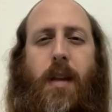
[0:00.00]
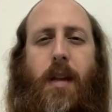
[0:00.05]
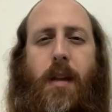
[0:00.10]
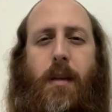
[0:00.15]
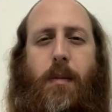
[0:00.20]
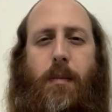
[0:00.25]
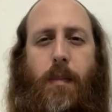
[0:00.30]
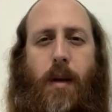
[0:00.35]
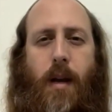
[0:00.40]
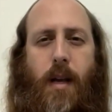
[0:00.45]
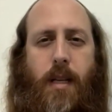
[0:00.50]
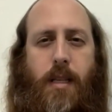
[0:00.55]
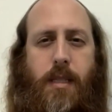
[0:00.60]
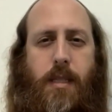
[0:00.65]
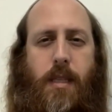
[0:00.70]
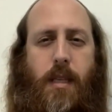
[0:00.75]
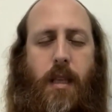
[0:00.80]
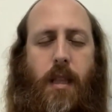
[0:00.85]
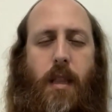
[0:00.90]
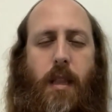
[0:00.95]
You're
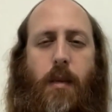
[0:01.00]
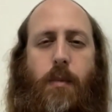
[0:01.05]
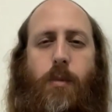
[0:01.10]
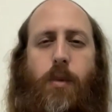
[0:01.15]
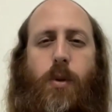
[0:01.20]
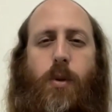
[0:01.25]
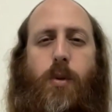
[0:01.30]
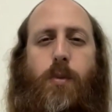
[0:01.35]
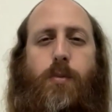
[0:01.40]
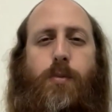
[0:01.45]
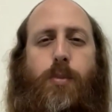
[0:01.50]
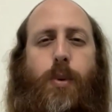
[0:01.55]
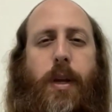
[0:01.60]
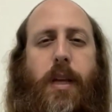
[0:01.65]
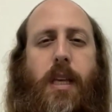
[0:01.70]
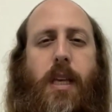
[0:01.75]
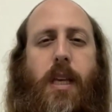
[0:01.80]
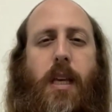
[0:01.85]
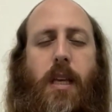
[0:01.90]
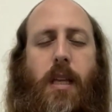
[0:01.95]
minimizing them,
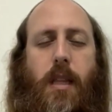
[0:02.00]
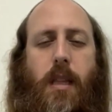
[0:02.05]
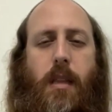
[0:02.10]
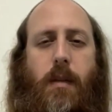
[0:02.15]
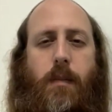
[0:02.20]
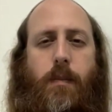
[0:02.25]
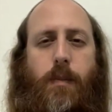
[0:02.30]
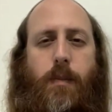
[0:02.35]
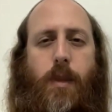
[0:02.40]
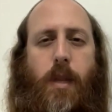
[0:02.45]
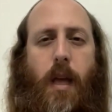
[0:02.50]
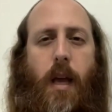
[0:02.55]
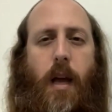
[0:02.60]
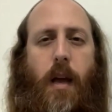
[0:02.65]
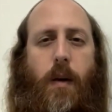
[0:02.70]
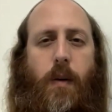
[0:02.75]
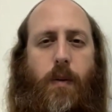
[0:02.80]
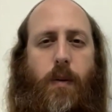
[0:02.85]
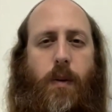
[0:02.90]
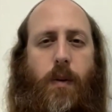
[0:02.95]
you're breaking
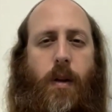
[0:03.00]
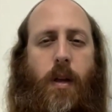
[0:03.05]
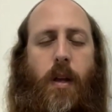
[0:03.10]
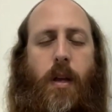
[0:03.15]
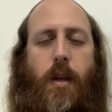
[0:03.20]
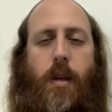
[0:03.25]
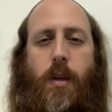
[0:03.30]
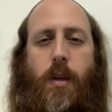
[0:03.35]
them down,